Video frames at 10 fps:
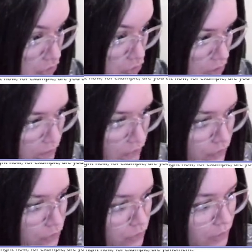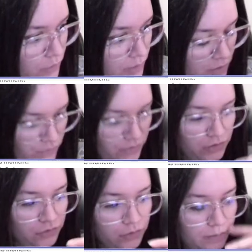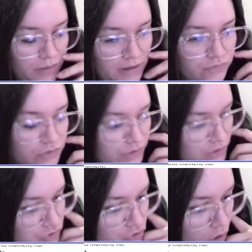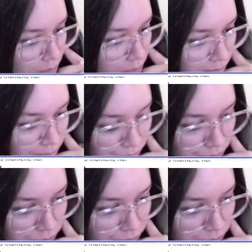great opportunity for you? Like what motivated you to apply for this job?